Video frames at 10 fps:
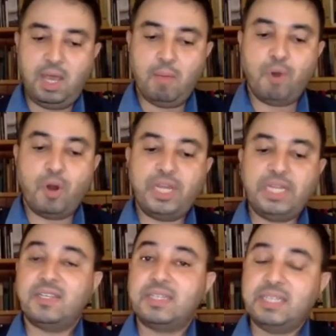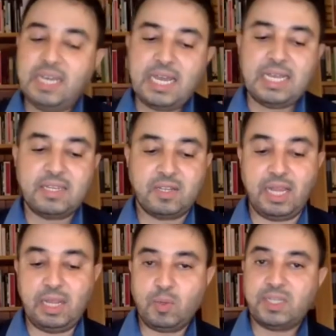Burning the sea is a
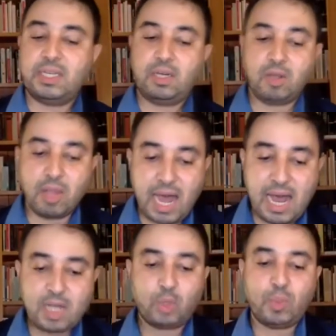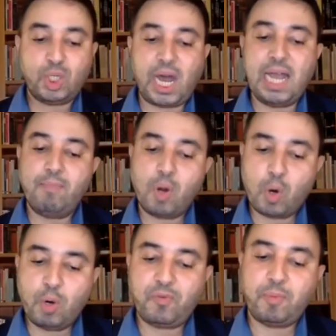linguistic collage which I
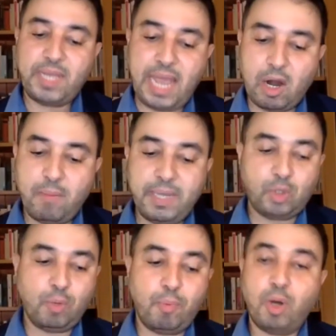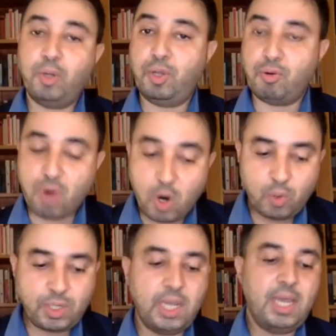borrow from the Arabic to burn the
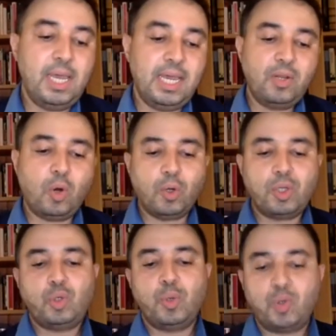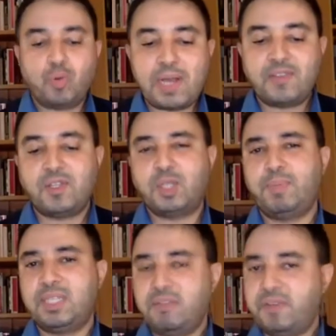road in order to address the
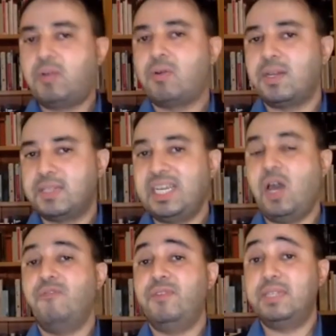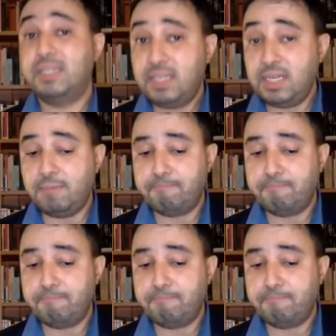specific crossing of the sea.